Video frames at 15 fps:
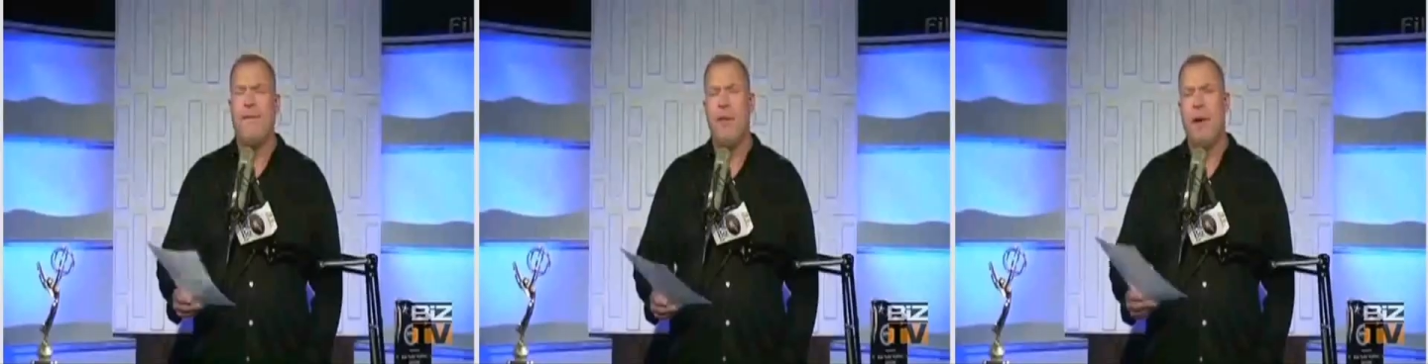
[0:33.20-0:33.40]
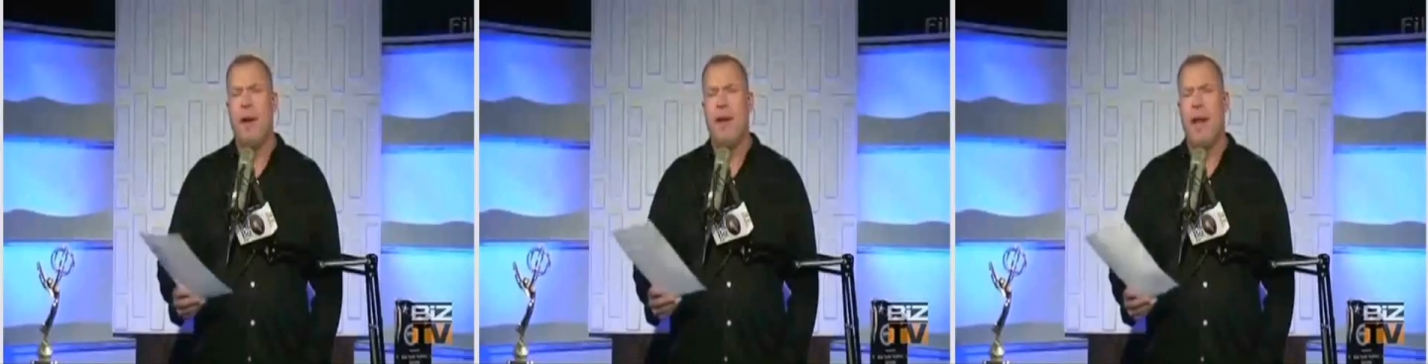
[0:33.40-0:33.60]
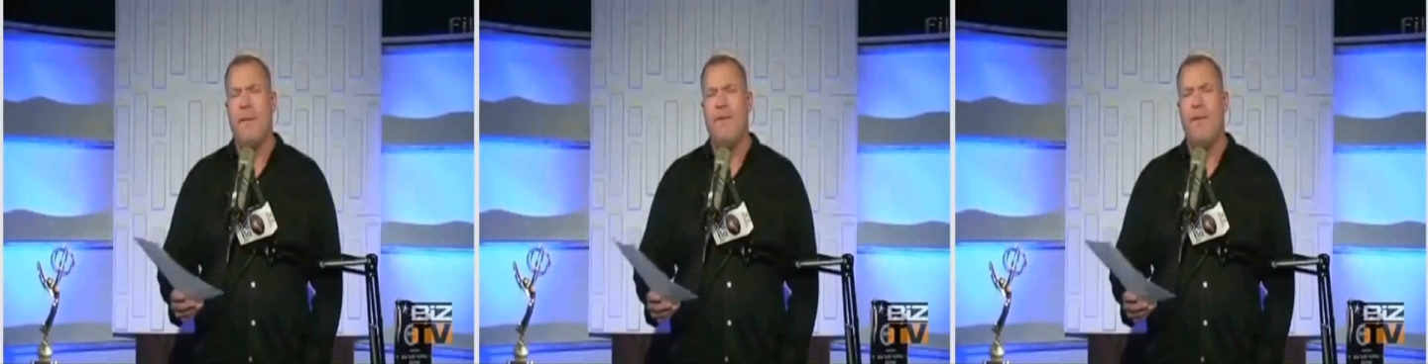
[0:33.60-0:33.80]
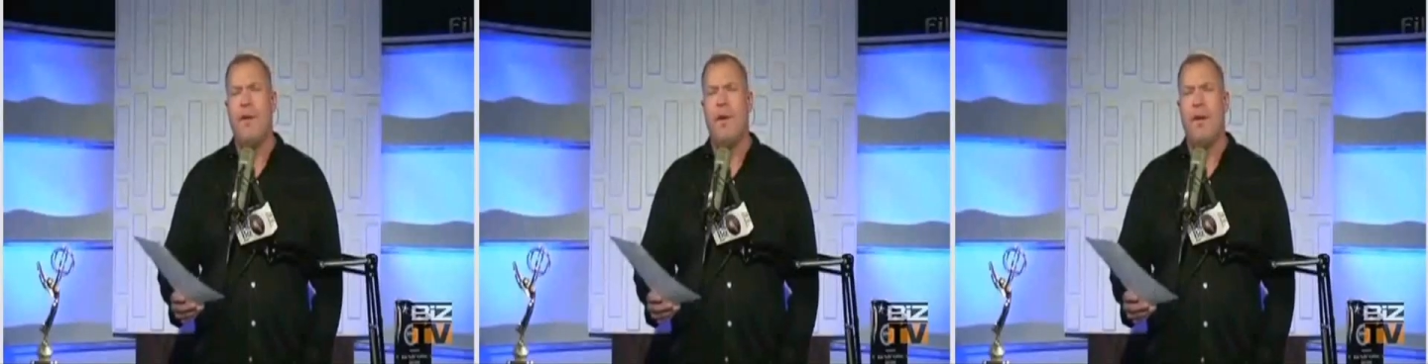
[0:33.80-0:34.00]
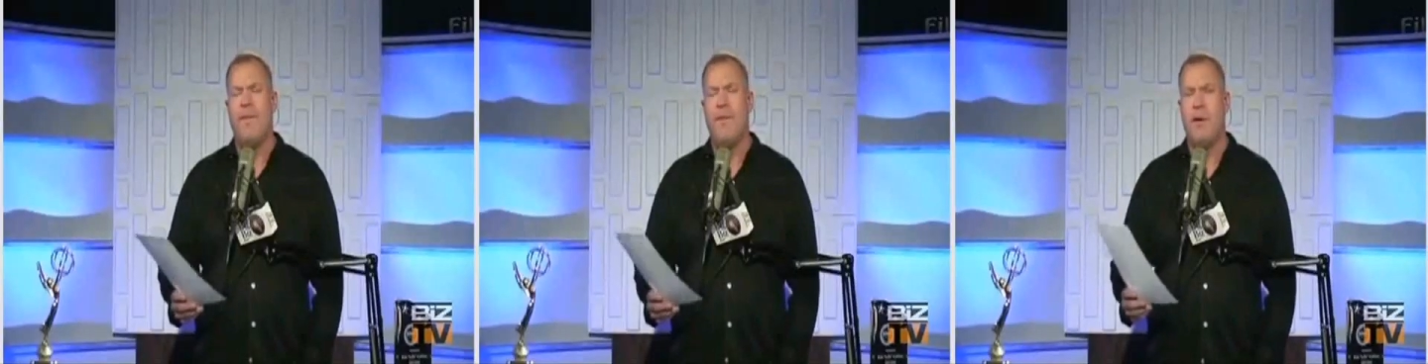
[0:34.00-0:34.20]
If
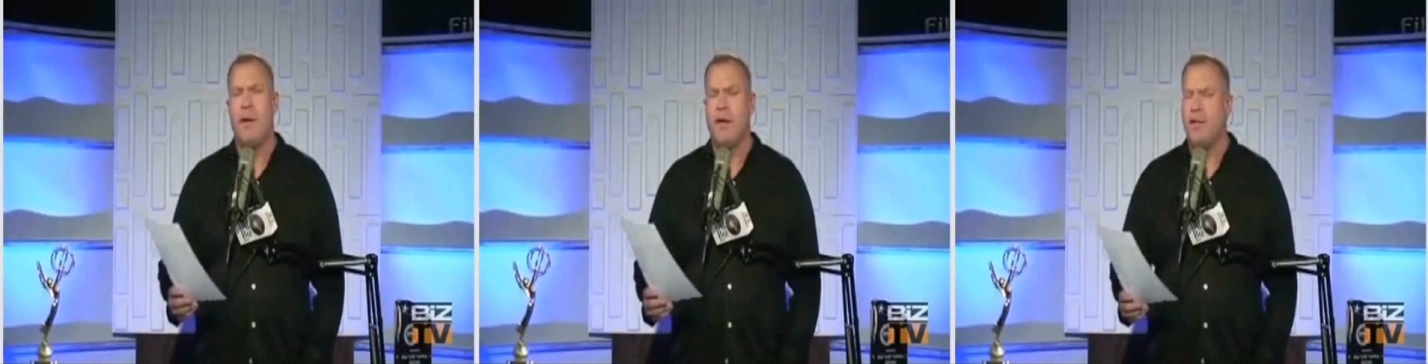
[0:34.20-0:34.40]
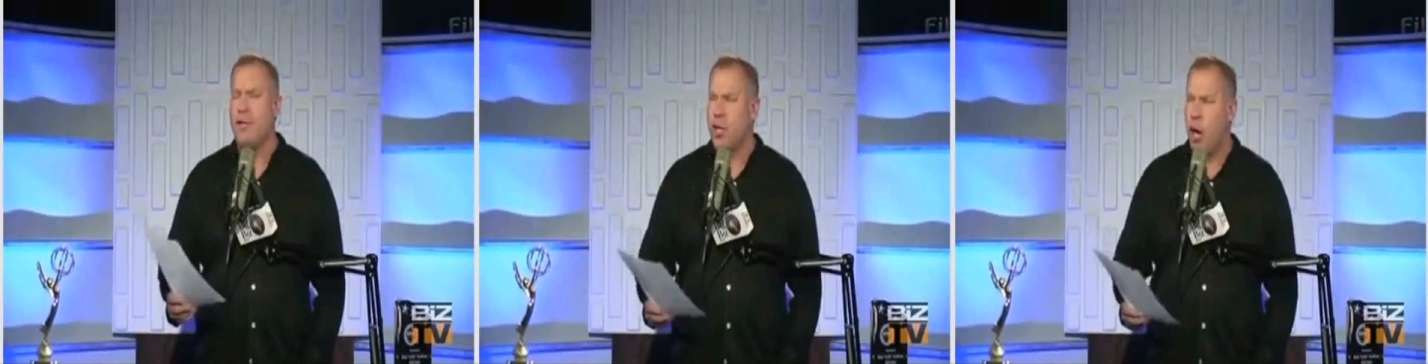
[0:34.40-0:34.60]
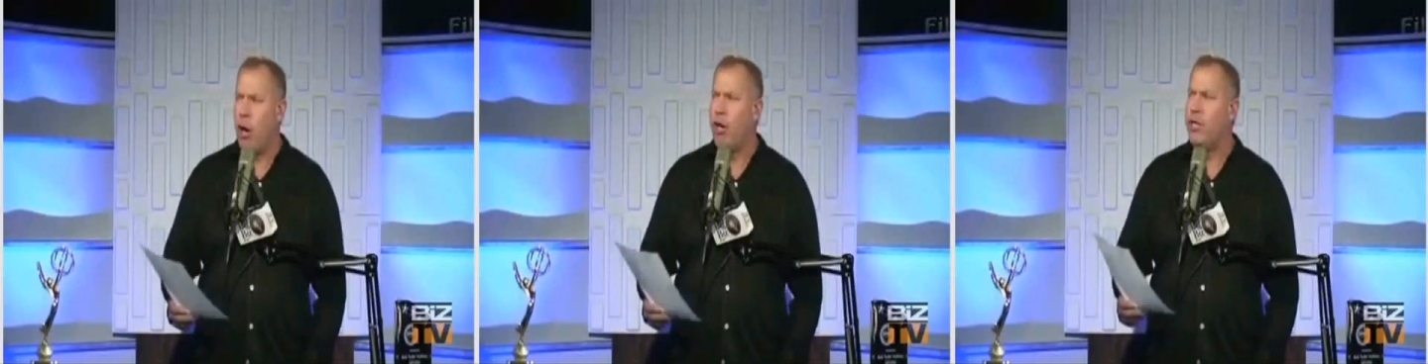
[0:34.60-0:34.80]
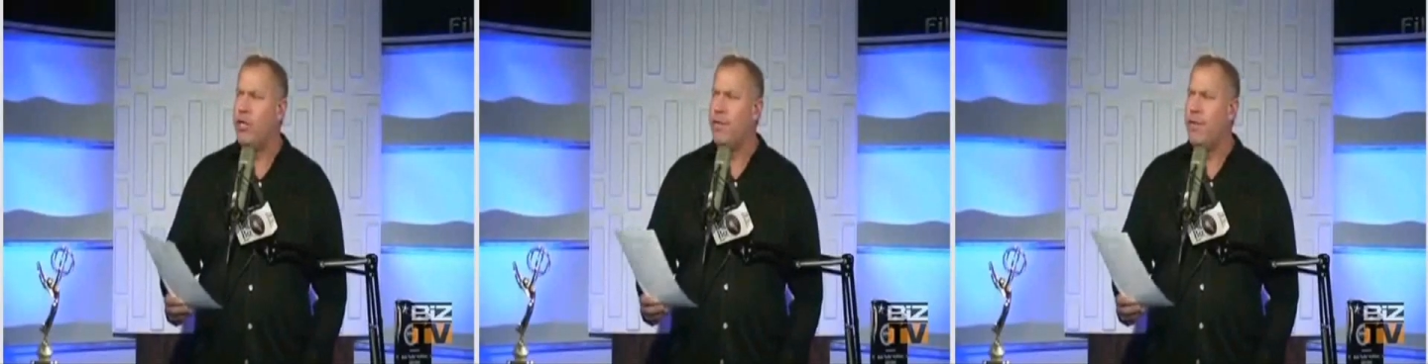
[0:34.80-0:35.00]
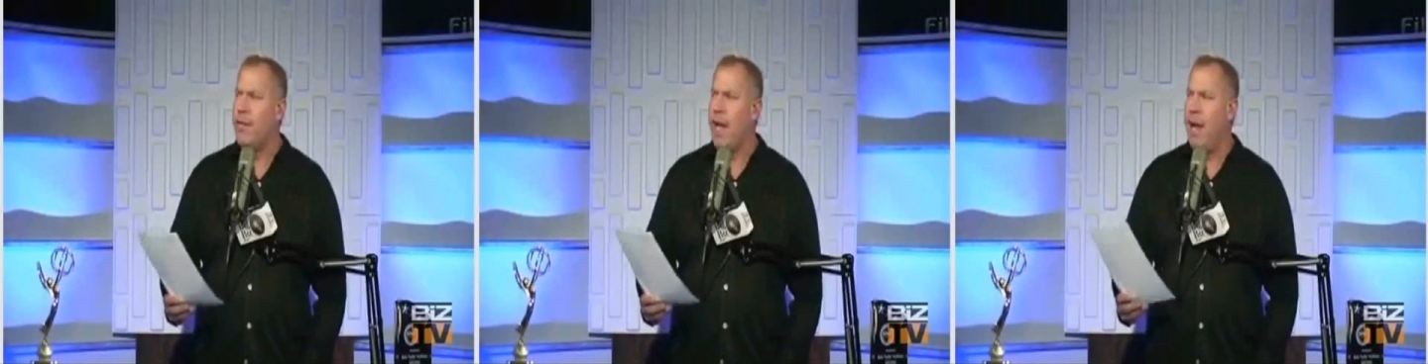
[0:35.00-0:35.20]
you're in charge
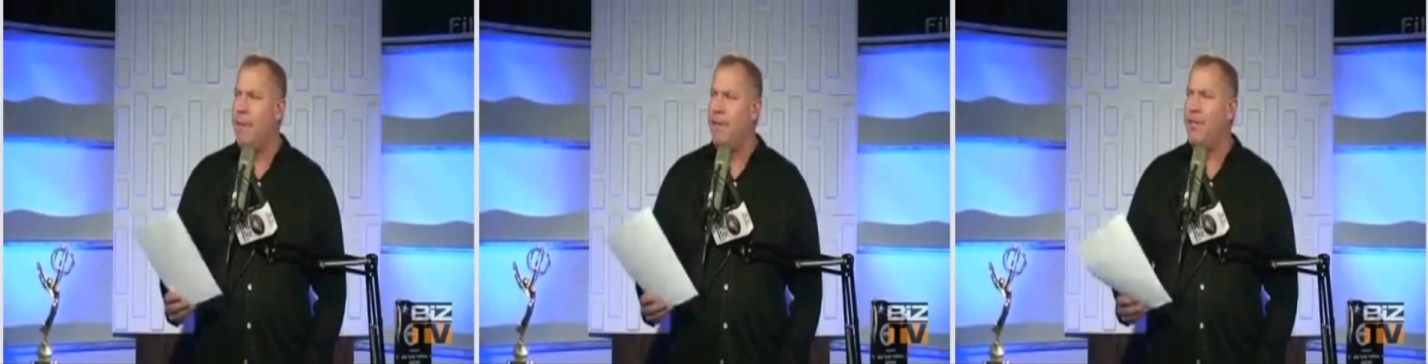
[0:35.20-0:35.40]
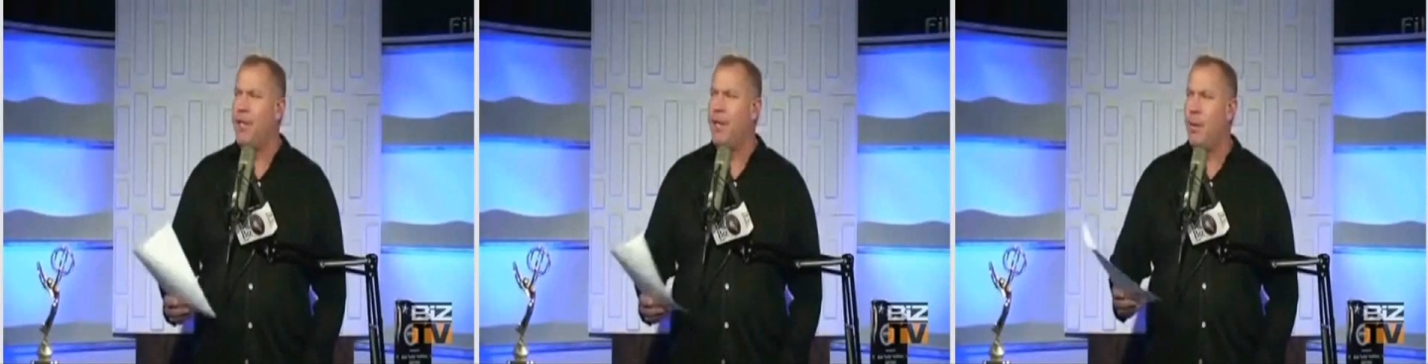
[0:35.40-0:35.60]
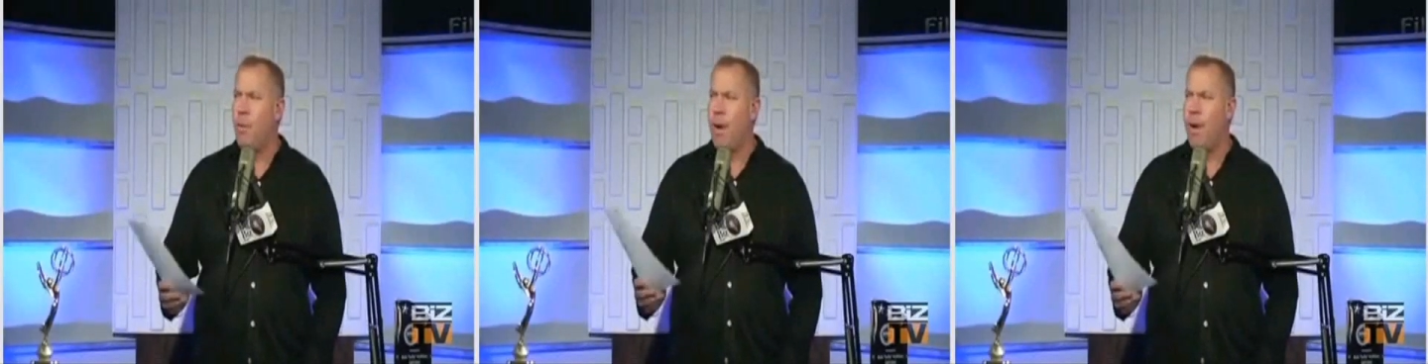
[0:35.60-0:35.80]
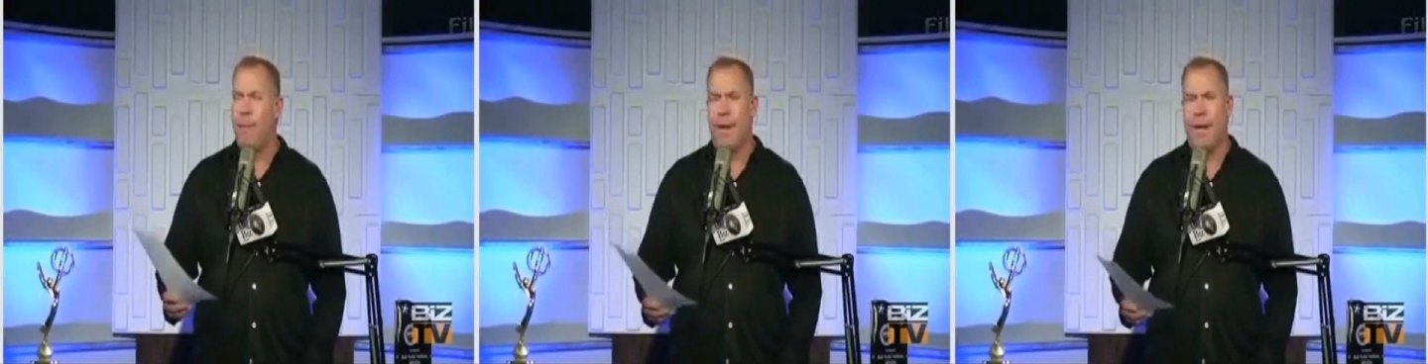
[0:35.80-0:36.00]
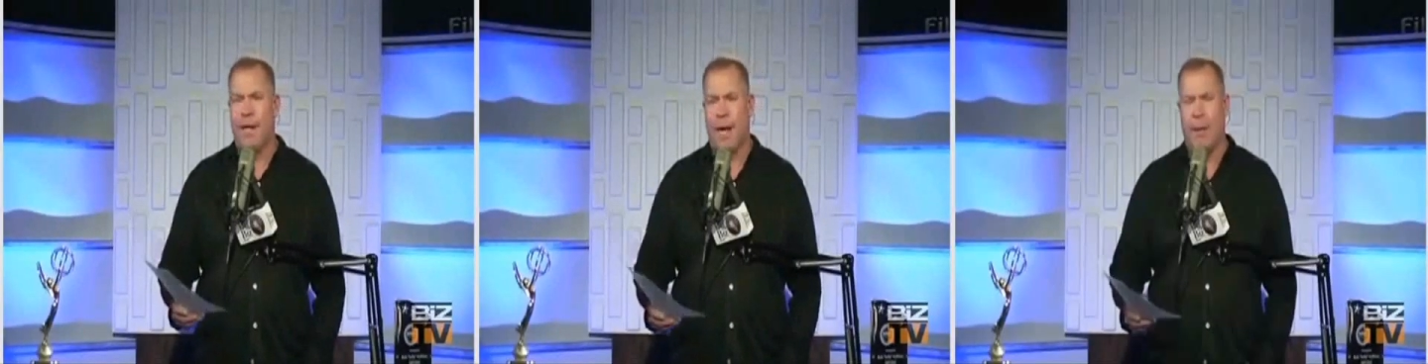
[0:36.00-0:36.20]
of the diamonds, you don't wear
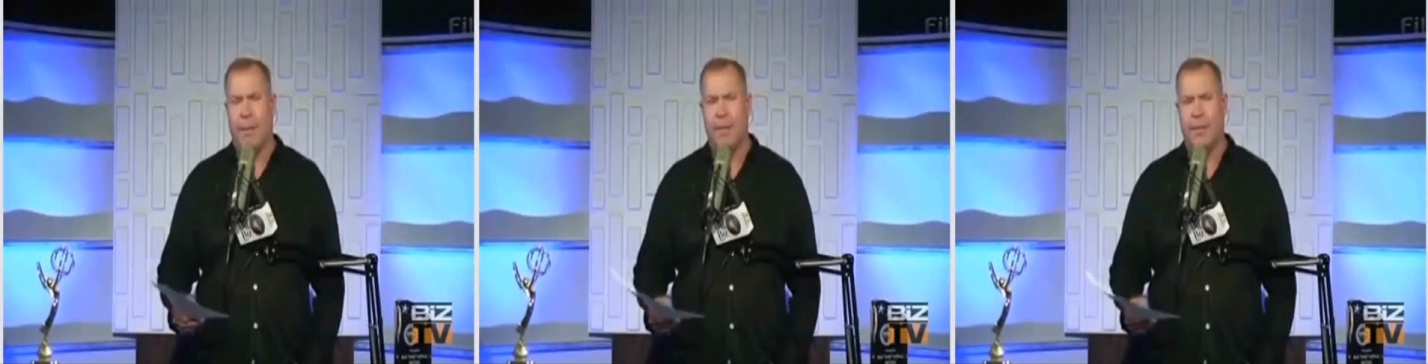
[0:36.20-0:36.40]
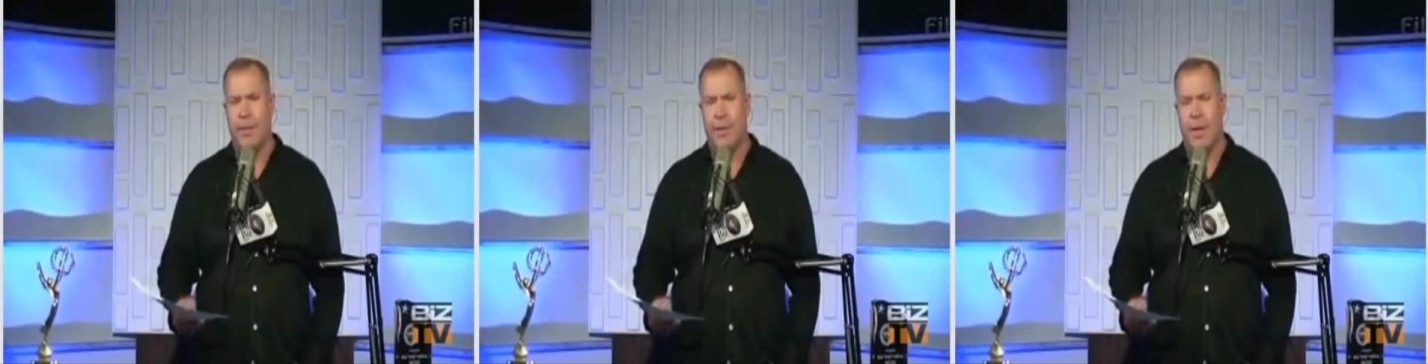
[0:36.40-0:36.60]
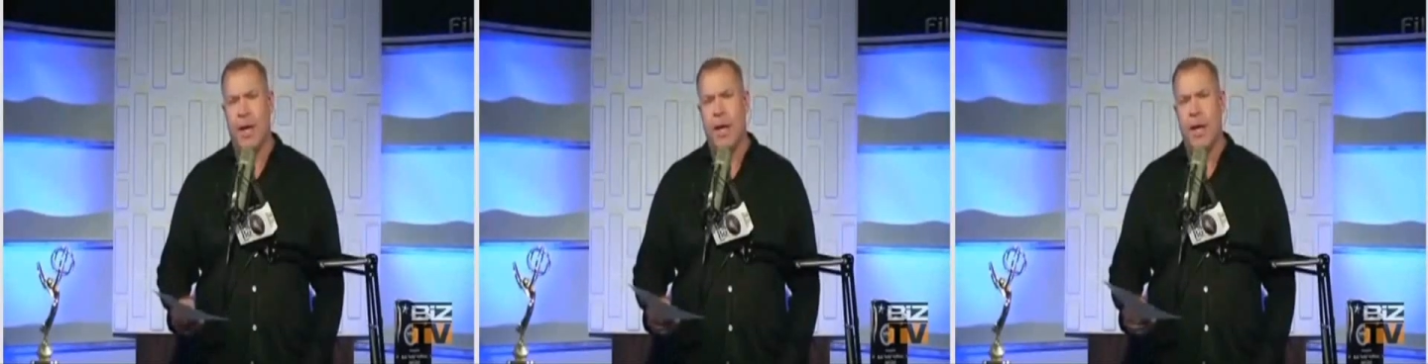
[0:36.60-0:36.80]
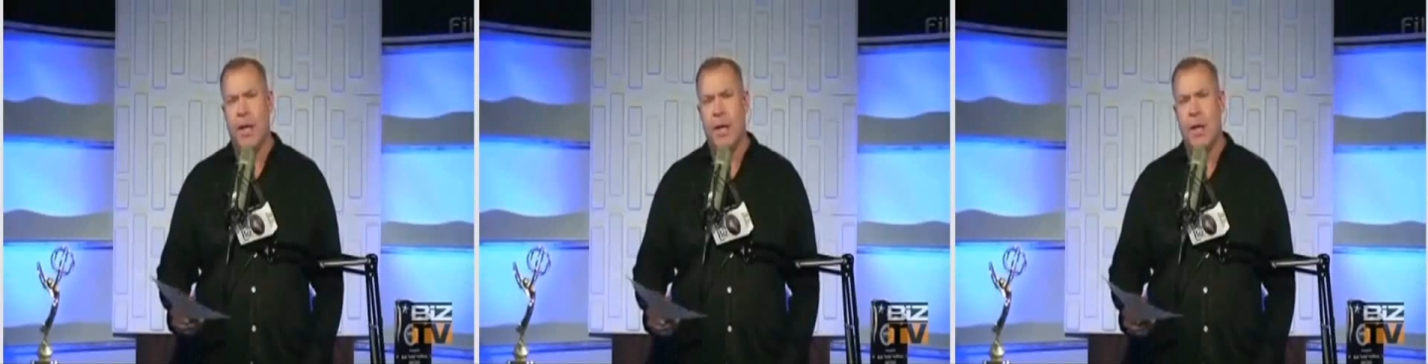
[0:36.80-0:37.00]
many diamonds, do you?